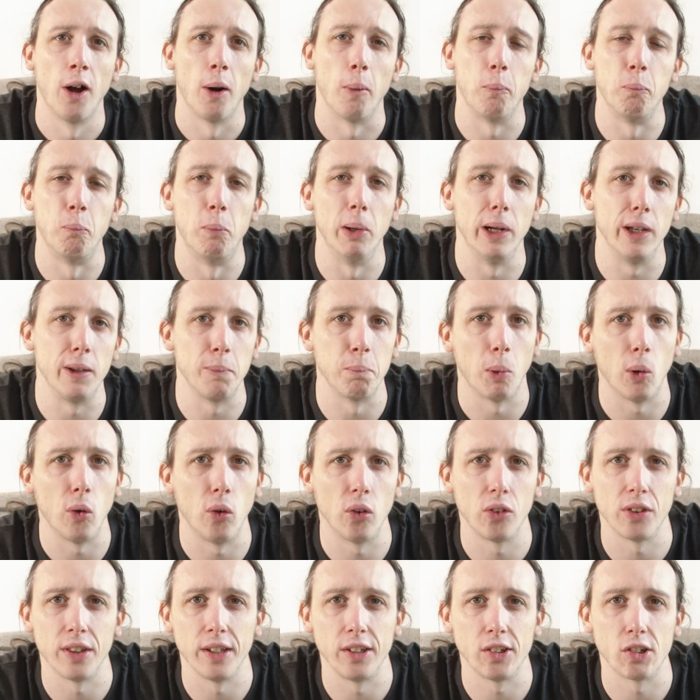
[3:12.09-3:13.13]
But an
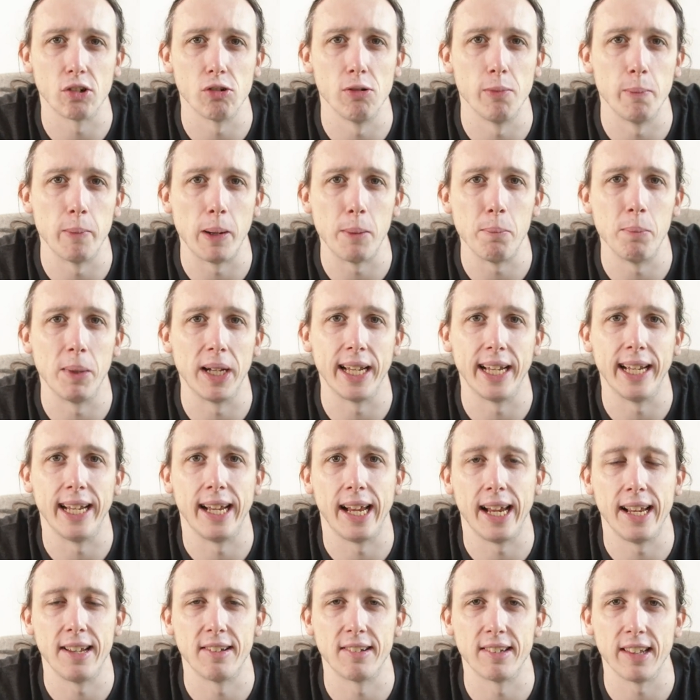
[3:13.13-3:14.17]
important thing to remember here
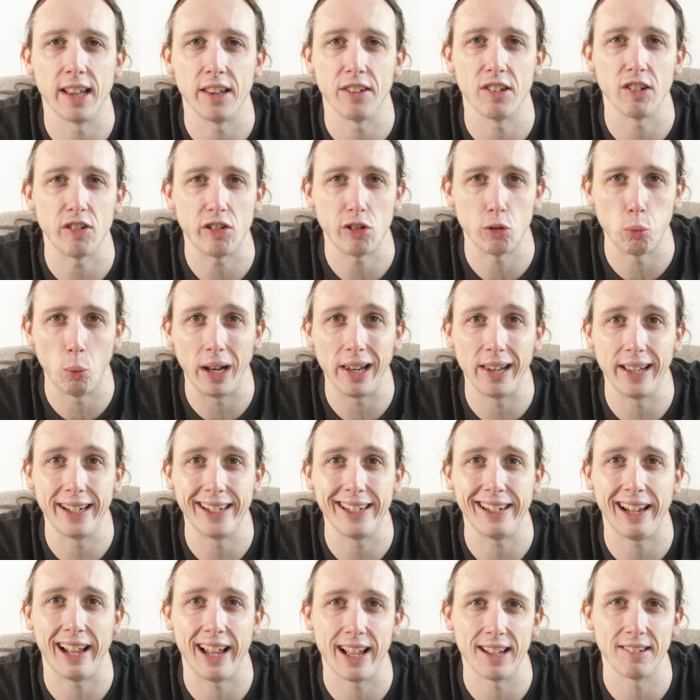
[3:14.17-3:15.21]
is that the
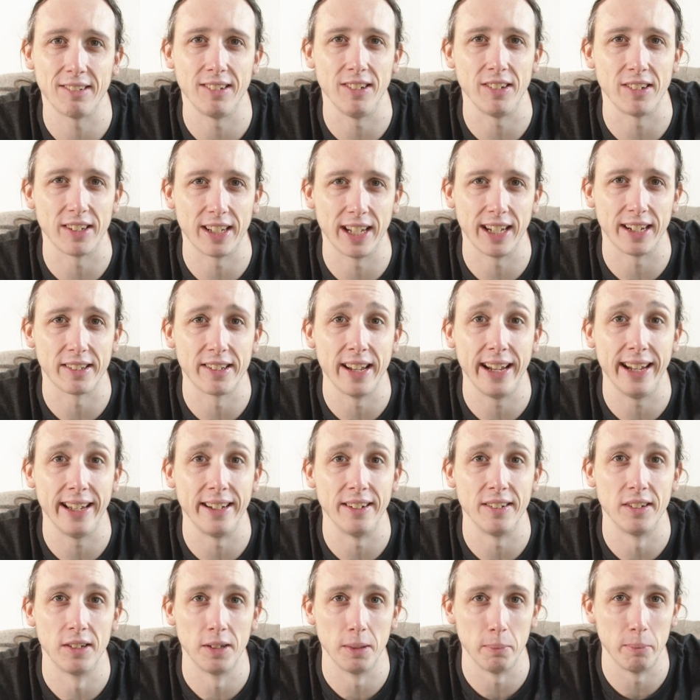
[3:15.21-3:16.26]
swelling hasn't kicked
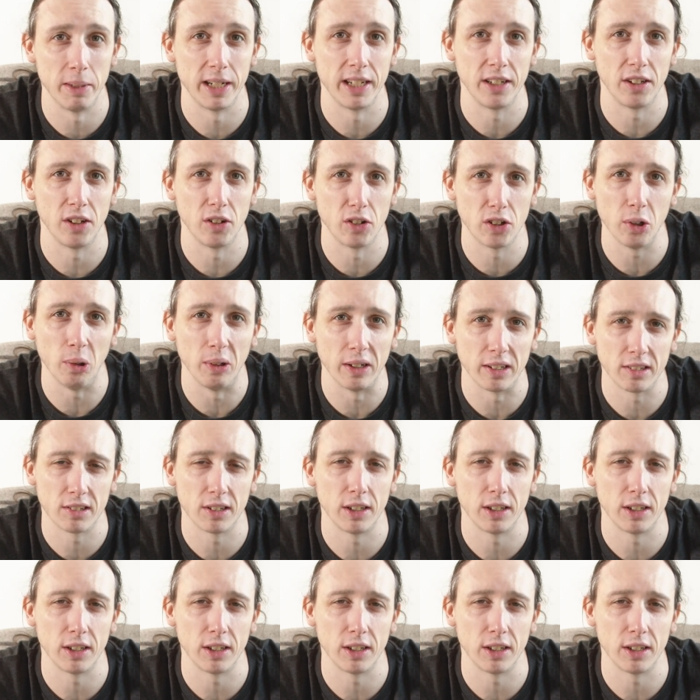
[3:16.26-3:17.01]
in the minute you do it.